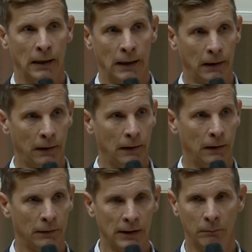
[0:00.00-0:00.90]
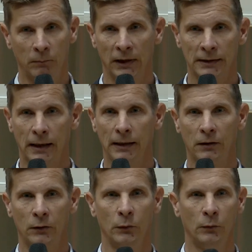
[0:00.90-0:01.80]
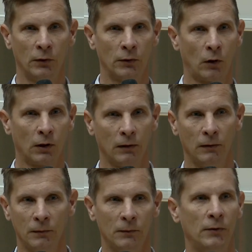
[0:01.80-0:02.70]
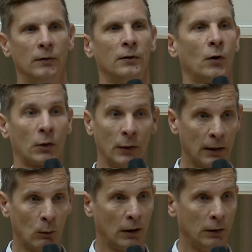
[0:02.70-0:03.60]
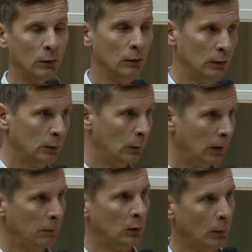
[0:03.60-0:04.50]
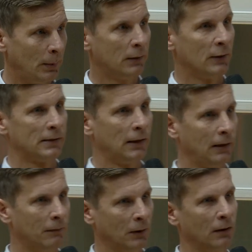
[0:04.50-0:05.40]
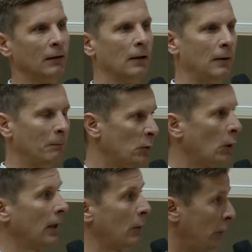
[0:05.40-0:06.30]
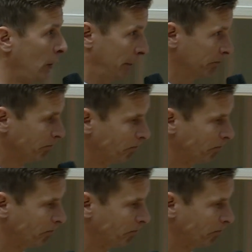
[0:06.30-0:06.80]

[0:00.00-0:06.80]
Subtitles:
And exciting to talk to anyone who would be interested in joining our journey.